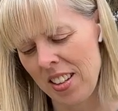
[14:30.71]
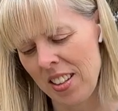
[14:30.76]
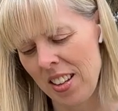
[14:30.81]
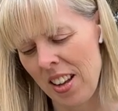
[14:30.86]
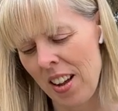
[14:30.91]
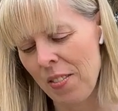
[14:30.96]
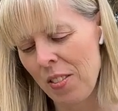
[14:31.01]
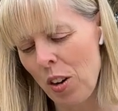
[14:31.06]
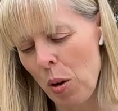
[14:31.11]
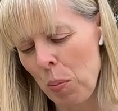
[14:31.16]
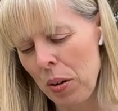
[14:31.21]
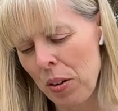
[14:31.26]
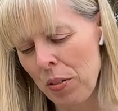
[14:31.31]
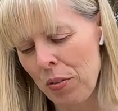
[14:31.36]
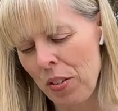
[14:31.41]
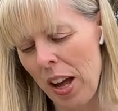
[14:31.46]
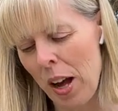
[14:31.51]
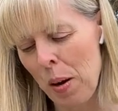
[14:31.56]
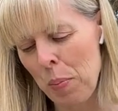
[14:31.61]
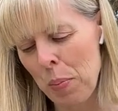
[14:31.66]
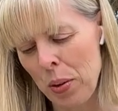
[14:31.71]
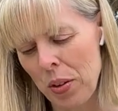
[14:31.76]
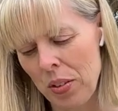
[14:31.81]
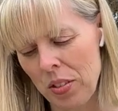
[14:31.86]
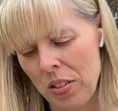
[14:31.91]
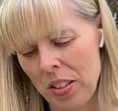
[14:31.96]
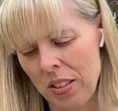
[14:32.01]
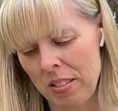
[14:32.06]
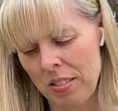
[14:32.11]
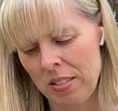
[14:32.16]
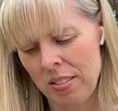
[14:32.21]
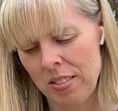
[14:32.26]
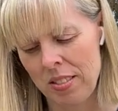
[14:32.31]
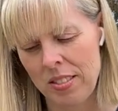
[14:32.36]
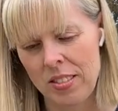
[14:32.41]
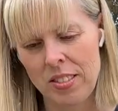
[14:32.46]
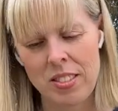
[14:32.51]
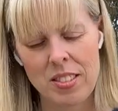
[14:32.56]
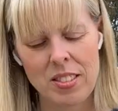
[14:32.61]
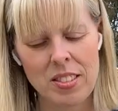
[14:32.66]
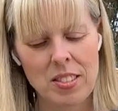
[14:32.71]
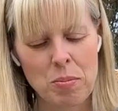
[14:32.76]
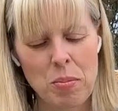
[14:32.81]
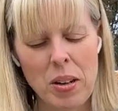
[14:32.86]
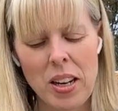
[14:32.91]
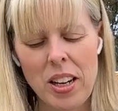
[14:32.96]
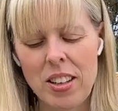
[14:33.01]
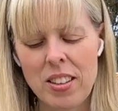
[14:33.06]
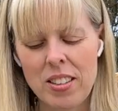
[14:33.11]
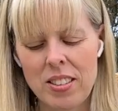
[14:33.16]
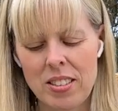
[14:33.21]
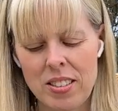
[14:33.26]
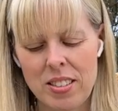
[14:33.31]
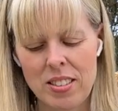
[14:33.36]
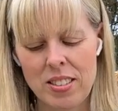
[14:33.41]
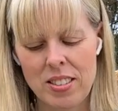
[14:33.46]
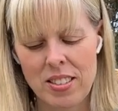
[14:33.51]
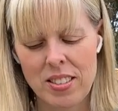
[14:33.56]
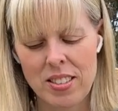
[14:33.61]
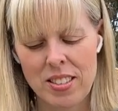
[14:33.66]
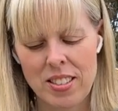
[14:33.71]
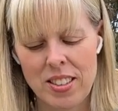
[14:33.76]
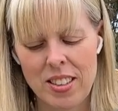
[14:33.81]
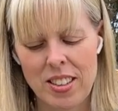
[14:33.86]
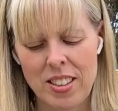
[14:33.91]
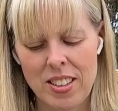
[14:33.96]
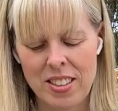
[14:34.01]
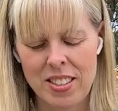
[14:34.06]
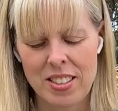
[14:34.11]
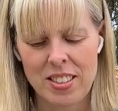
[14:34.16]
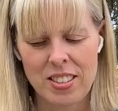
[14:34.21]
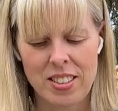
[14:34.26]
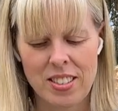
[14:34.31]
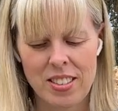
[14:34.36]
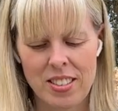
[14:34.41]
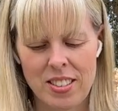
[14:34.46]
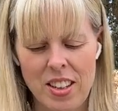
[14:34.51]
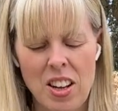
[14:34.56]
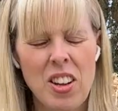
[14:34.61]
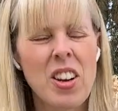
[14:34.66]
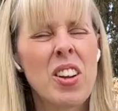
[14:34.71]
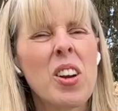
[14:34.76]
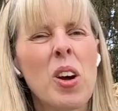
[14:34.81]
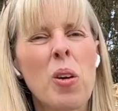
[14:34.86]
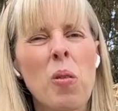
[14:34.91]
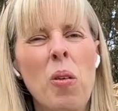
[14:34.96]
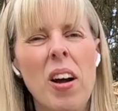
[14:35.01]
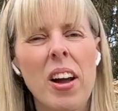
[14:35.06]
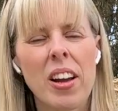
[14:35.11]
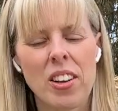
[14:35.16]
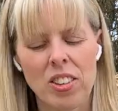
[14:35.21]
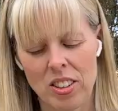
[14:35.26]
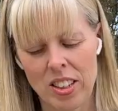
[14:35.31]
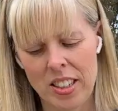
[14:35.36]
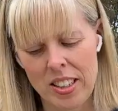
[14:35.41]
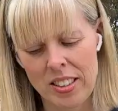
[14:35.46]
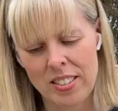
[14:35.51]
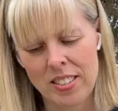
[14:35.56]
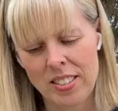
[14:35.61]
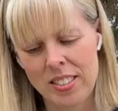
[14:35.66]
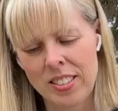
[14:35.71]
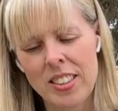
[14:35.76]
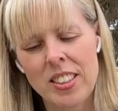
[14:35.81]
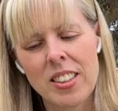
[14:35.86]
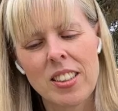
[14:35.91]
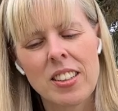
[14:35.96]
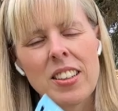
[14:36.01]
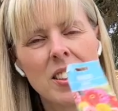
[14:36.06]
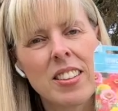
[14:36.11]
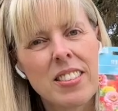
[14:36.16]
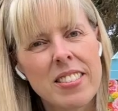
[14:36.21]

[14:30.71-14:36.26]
I've not been a flower person, mainly because I don't know why, actually.